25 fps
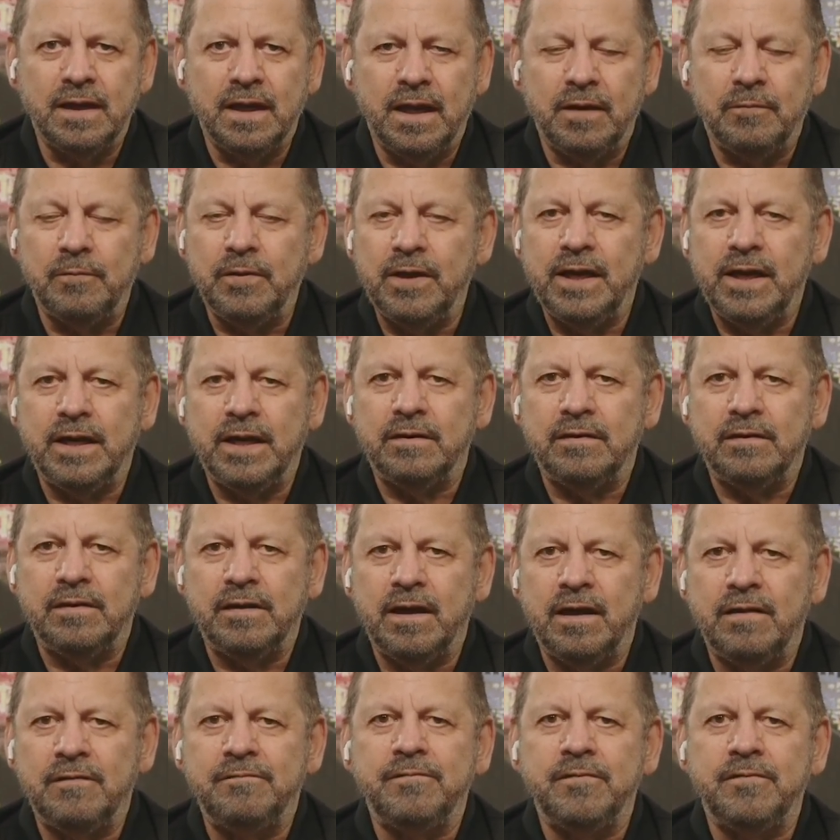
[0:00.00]
And we had a,
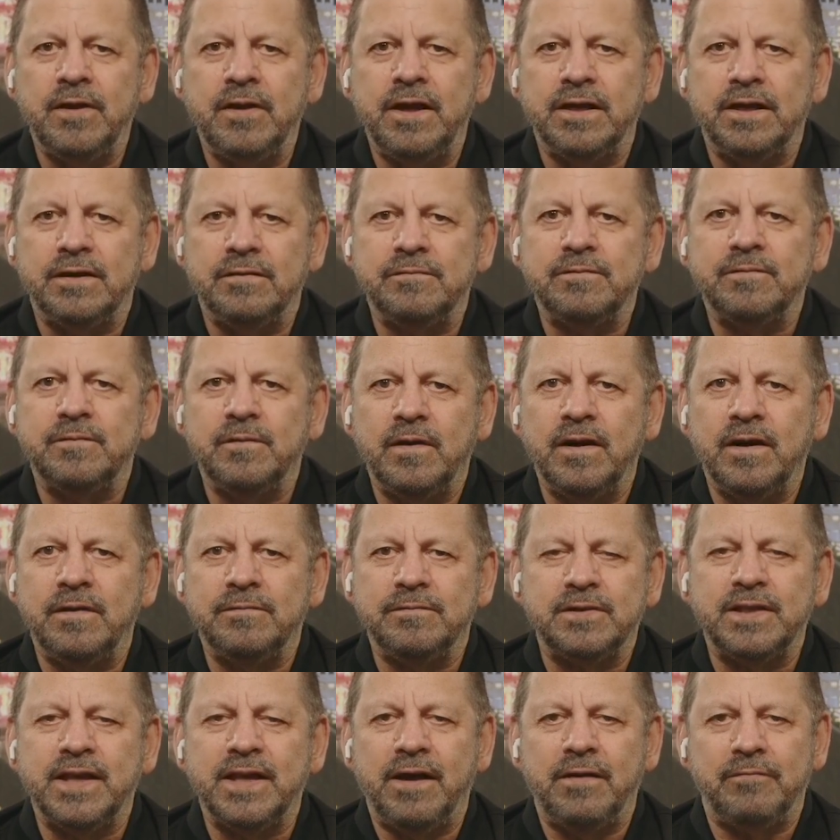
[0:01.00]
a flood of,
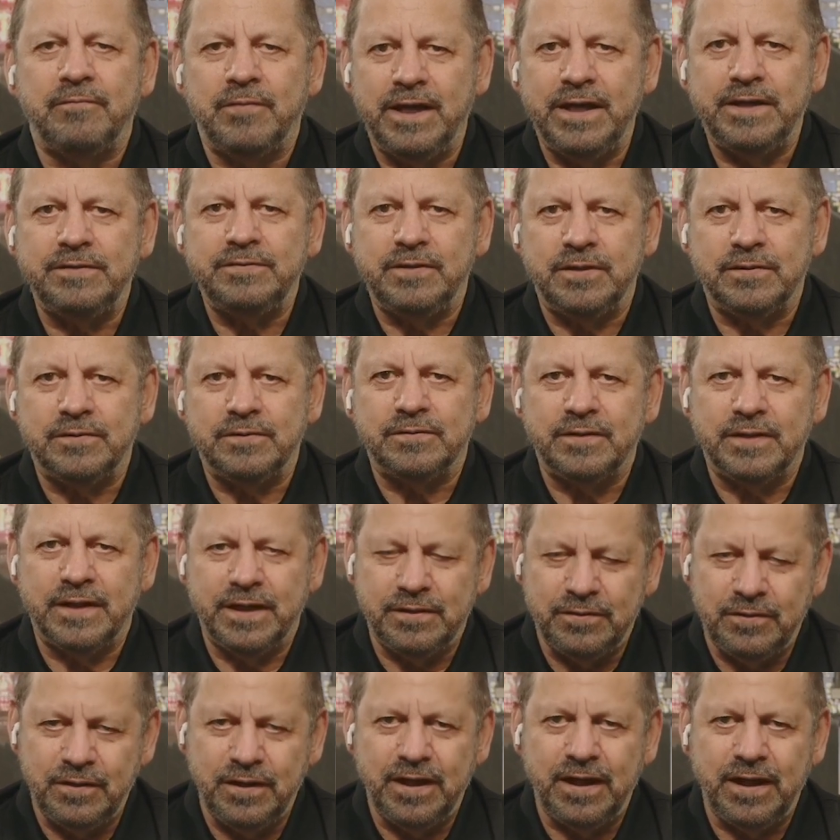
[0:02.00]
of salvations
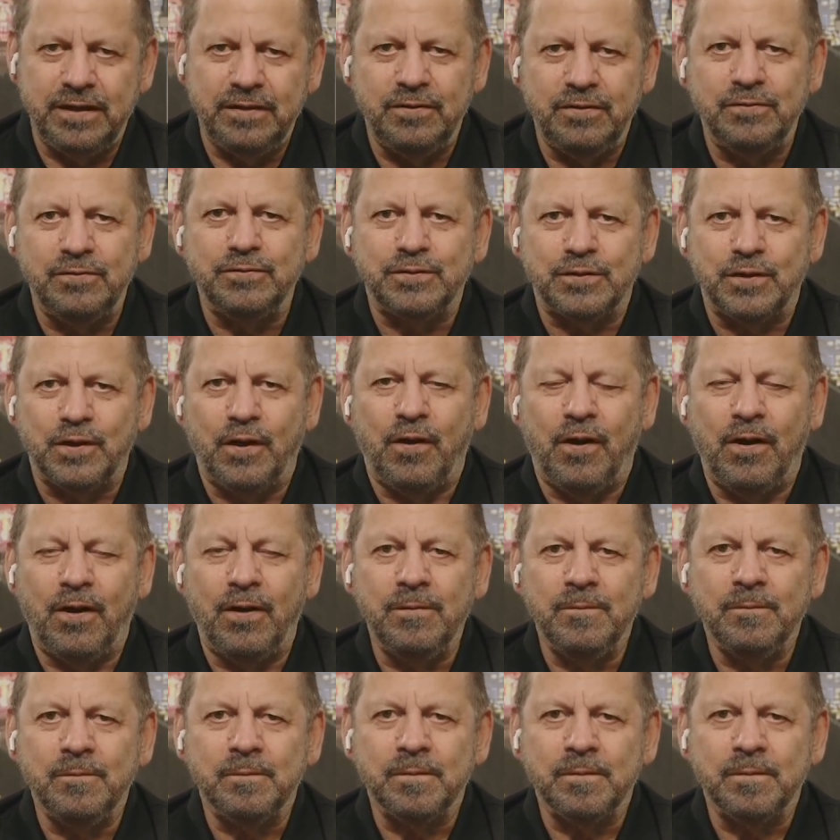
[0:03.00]
that you saw.